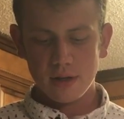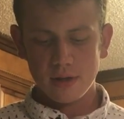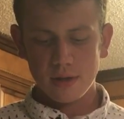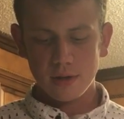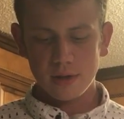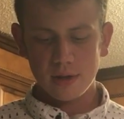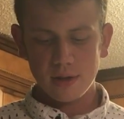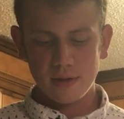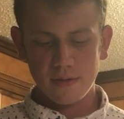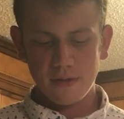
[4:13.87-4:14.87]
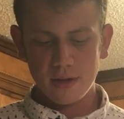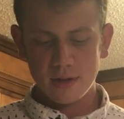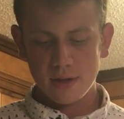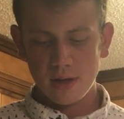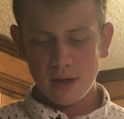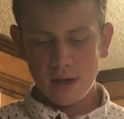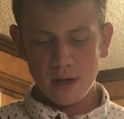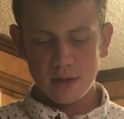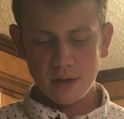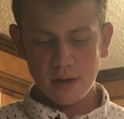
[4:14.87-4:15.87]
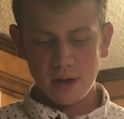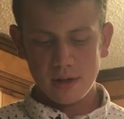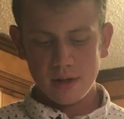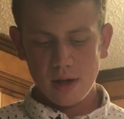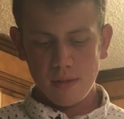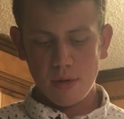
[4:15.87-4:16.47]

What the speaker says: consultant to defense attorneys,